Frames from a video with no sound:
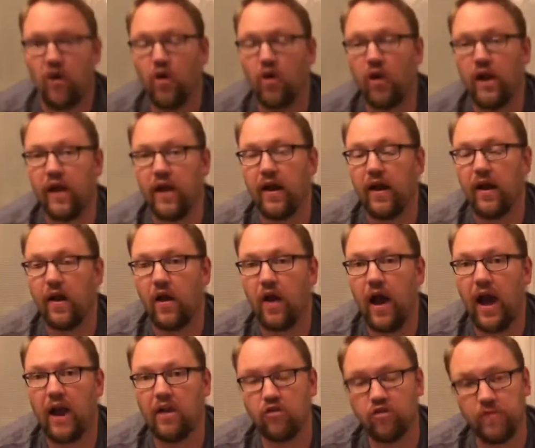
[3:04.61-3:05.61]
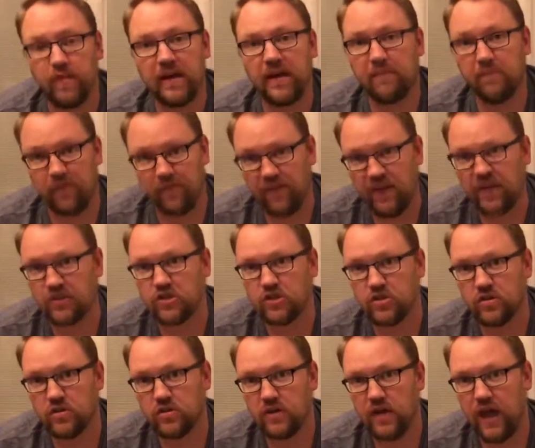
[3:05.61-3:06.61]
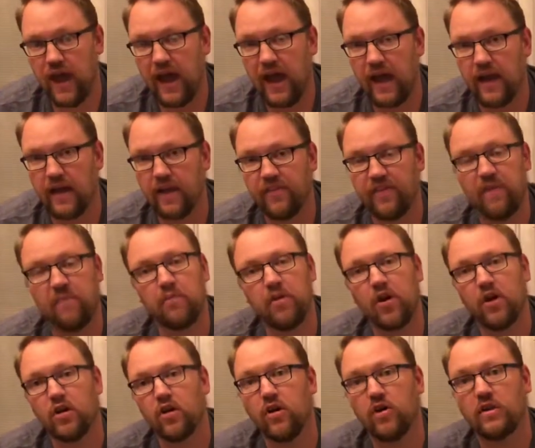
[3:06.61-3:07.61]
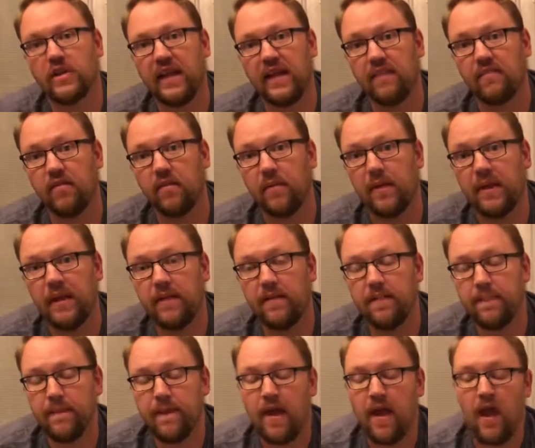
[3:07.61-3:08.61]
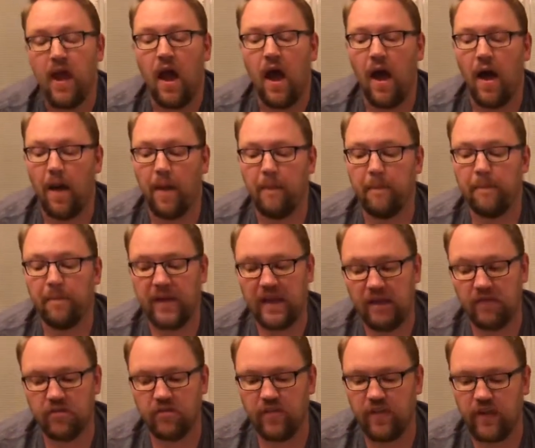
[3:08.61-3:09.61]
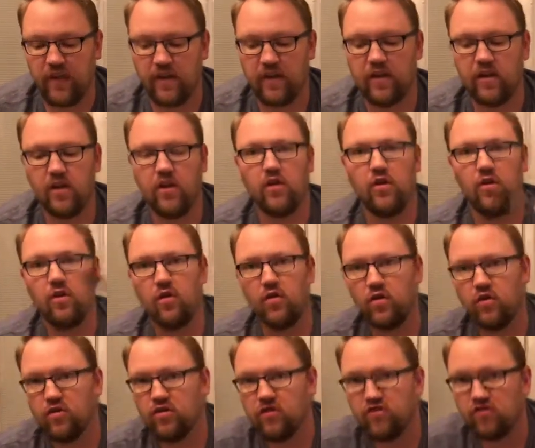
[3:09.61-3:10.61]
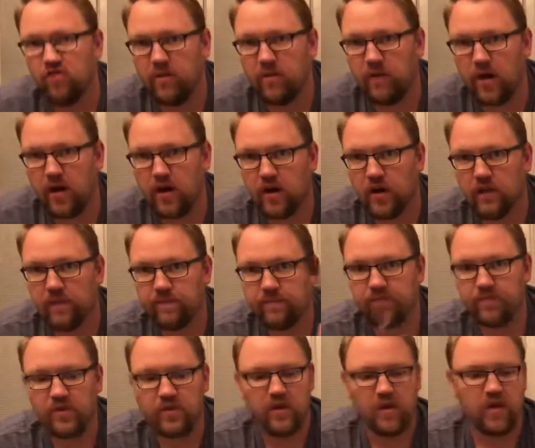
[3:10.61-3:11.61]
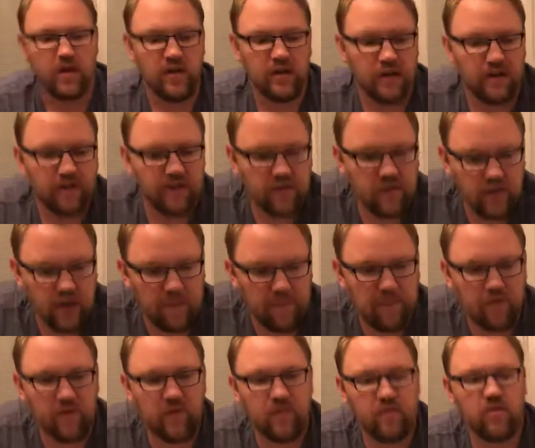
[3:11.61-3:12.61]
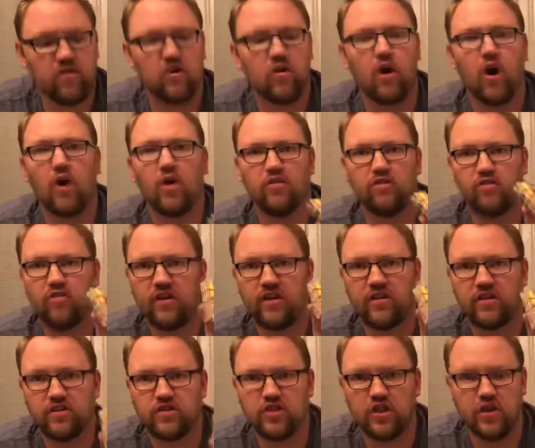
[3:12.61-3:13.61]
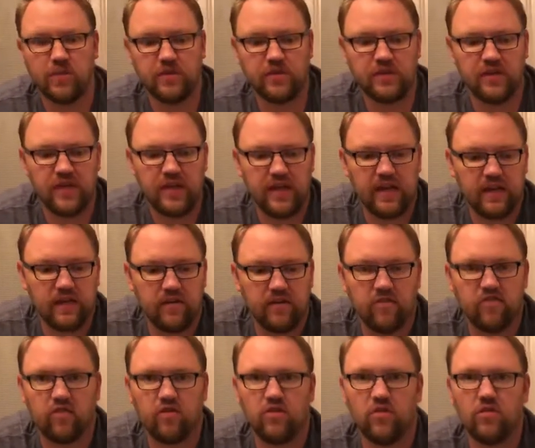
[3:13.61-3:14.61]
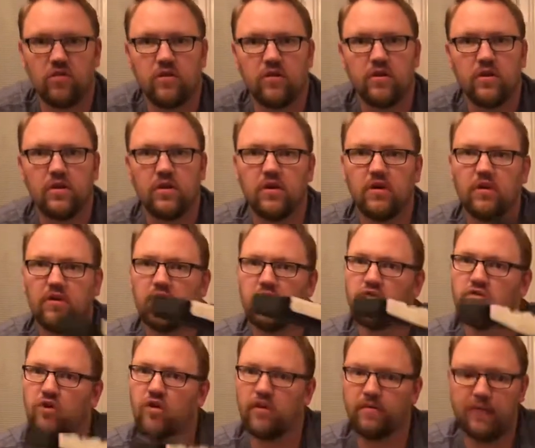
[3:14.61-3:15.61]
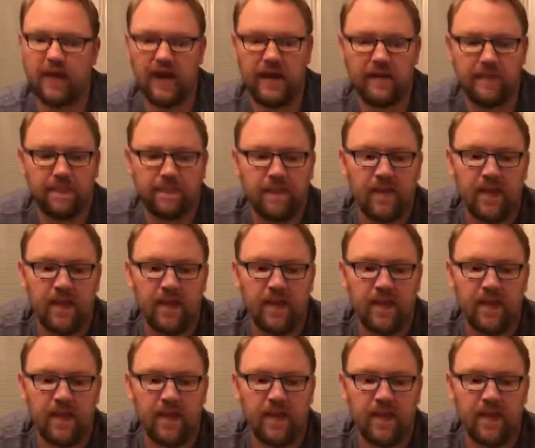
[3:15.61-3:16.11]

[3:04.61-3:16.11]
Okay, I used to be a professional at a theme park called King's Dominion. Um, but here's the thing. You just need a marker, you need a couple of these little art sticks. I'll show you what you need. It's a little, little drawing pad.